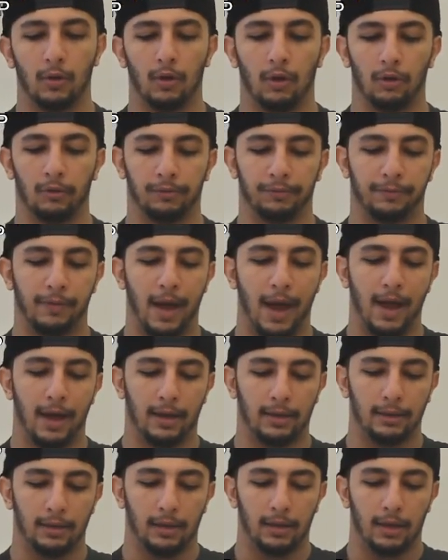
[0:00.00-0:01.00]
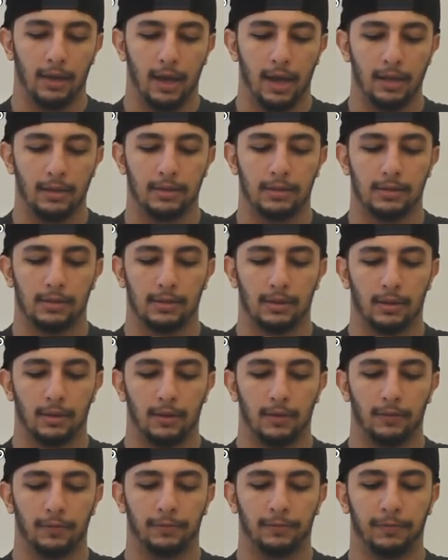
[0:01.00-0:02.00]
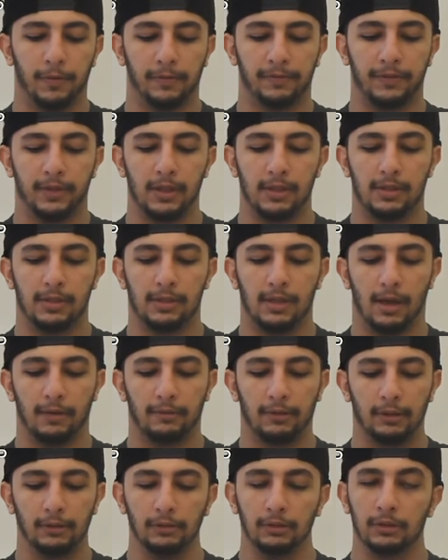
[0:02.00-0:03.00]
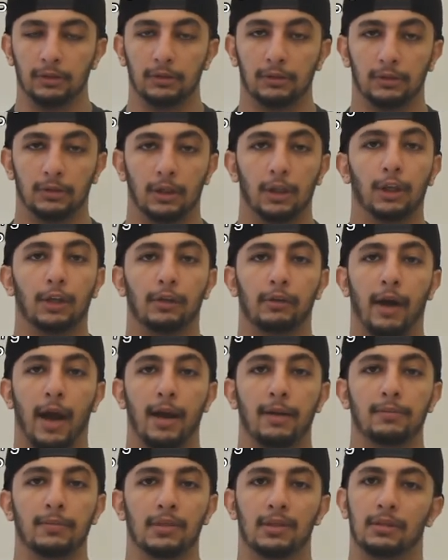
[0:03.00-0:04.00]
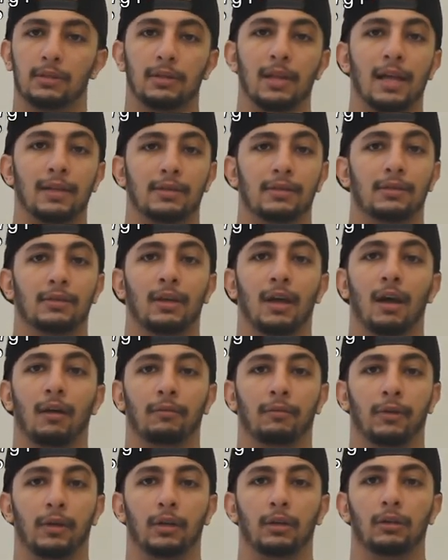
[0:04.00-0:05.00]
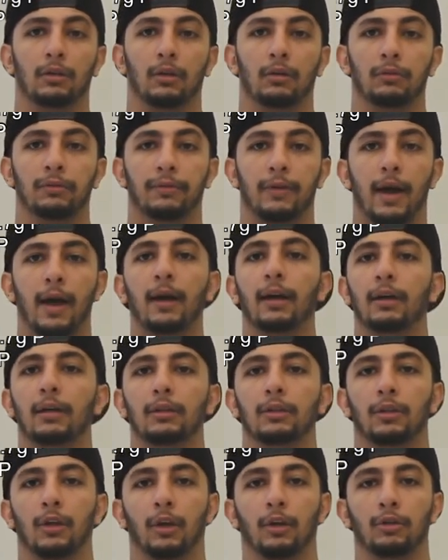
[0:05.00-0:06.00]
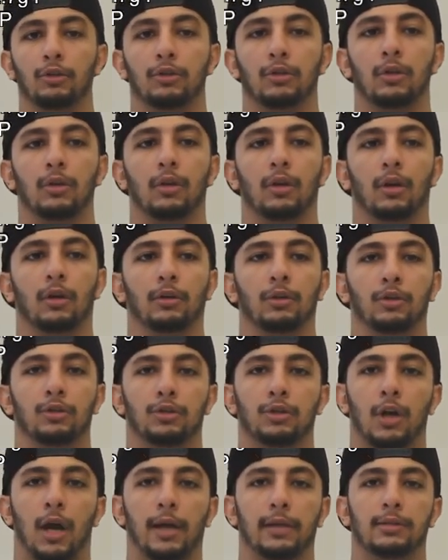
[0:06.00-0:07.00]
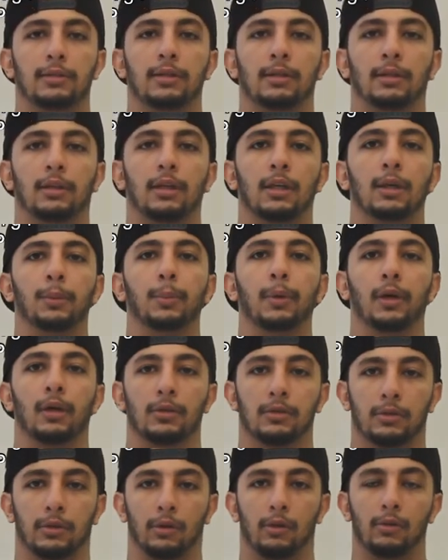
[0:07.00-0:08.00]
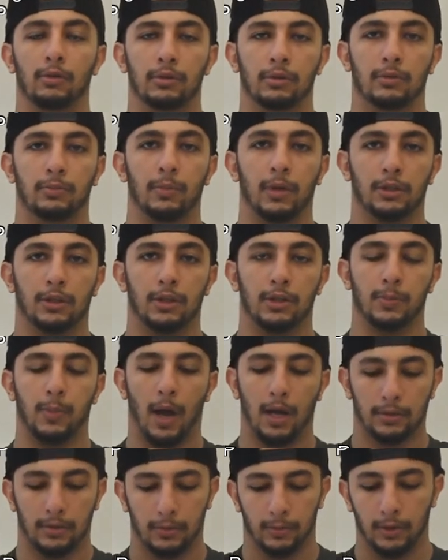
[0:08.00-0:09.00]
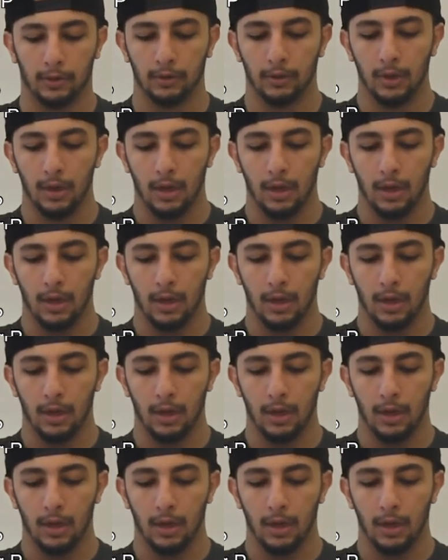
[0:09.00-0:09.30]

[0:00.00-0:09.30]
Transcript: of fat, it's 57 grams. That's a very low fat. You try to keep it as low as much as possible.